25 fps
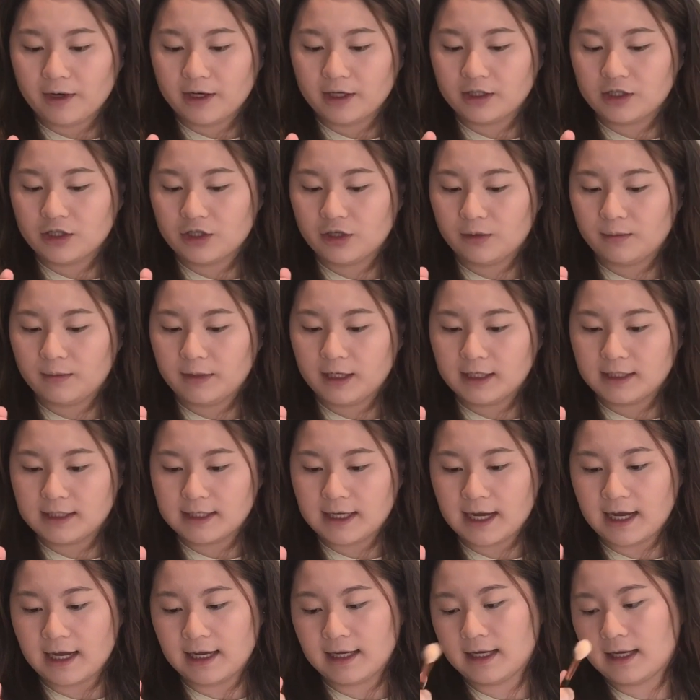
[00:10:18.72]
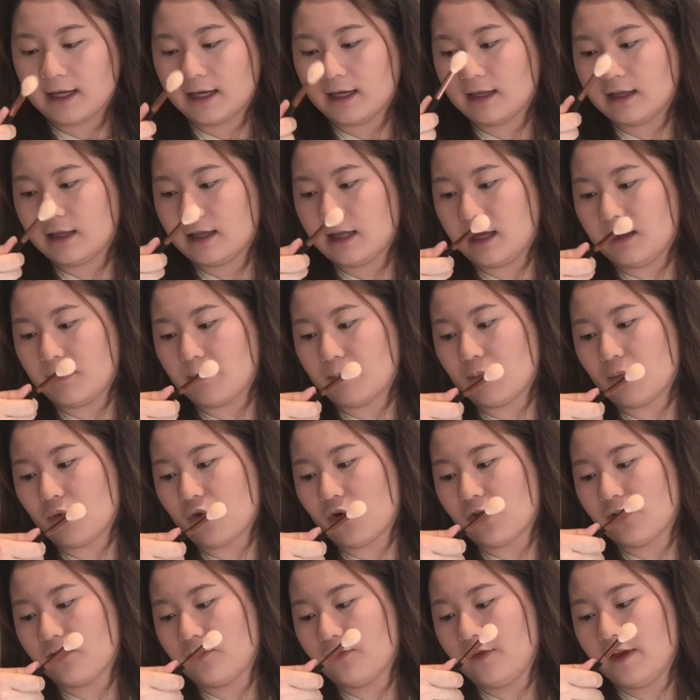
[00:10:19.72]
going to be taking the
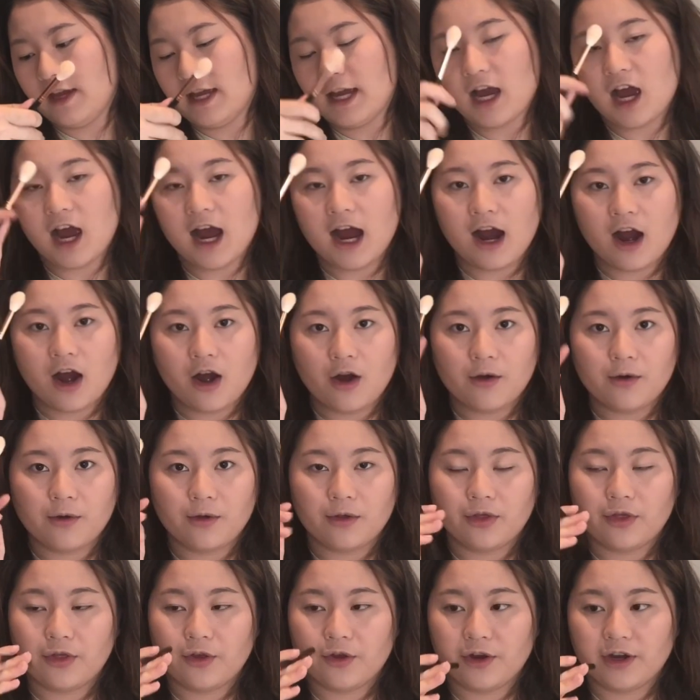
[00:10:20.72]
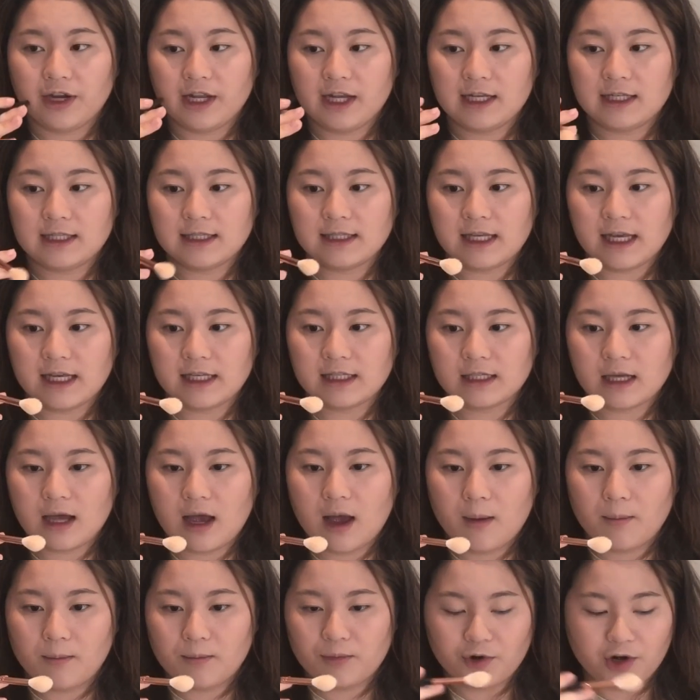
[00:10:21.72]
Morphe R36
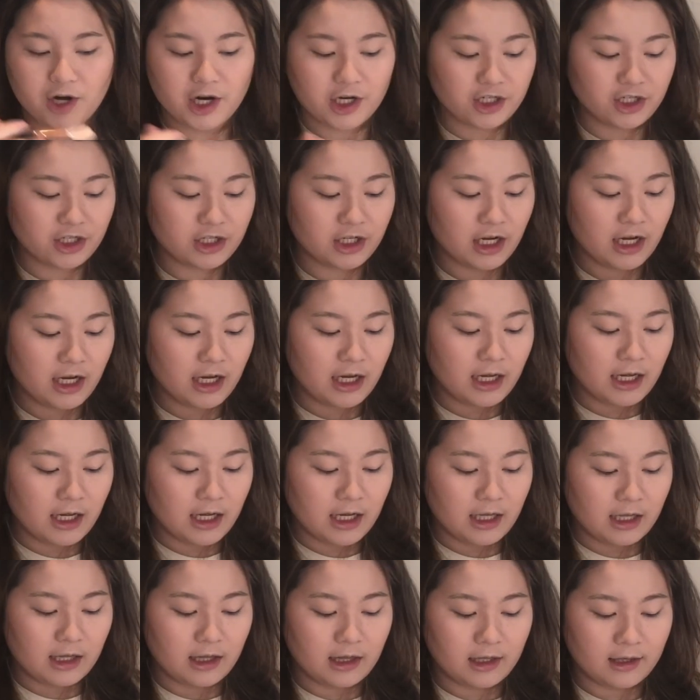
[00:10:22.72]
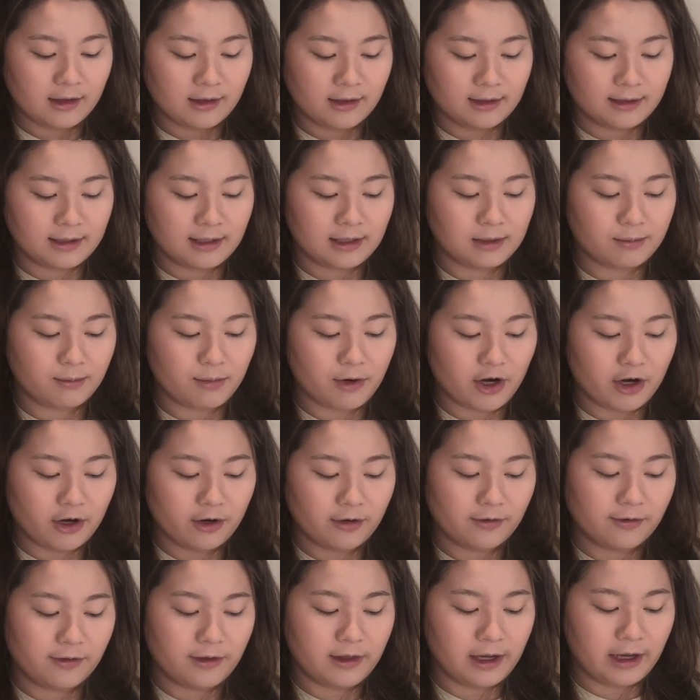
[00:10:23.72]
brush. I think this is part
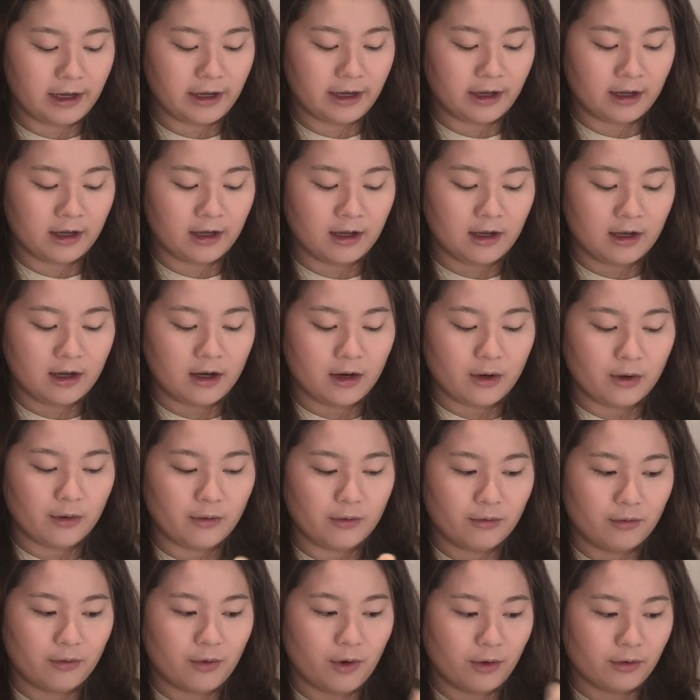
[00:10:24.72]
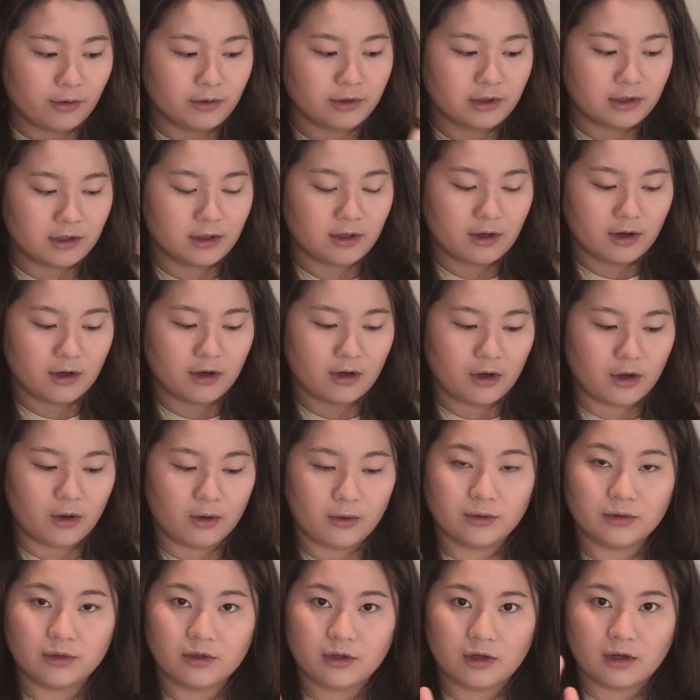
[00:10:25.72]
of the Rose
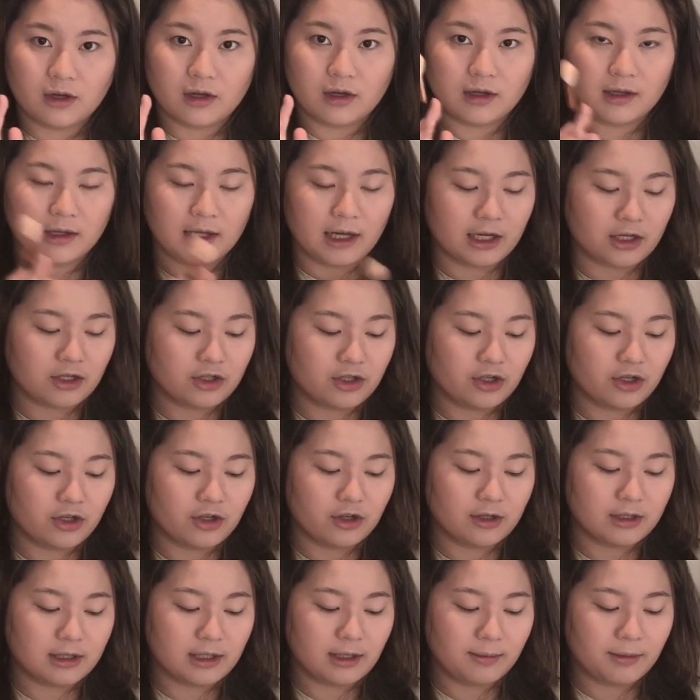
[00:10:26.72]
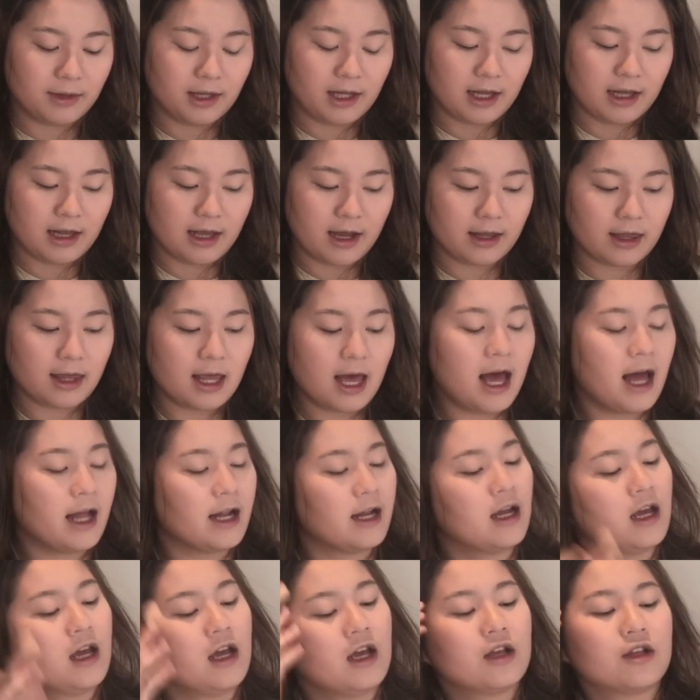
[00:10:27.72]
Gold collection or something like
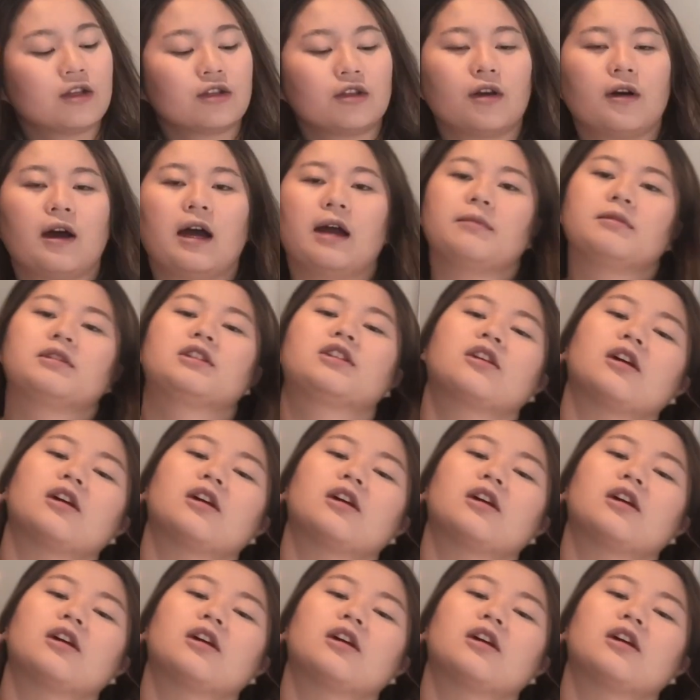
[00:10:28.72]
that. So I'm